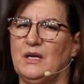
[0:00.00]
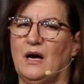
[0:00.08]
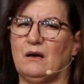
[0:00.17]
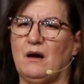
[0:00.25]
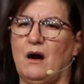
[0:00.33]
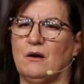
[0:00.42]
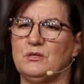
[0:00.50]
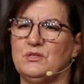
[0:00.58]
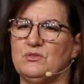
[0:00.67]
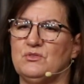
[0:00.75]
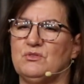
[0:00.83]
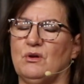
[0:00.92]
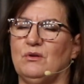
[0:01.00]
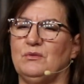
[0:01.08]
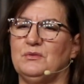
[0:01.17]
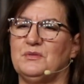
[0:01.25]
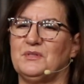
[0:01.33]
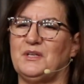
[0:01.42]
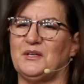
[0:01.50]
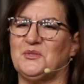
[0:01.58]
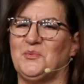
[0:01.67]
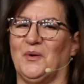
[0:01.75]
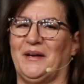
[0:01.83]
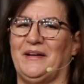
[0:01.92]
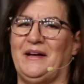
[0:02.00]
our hearts and souls, guess what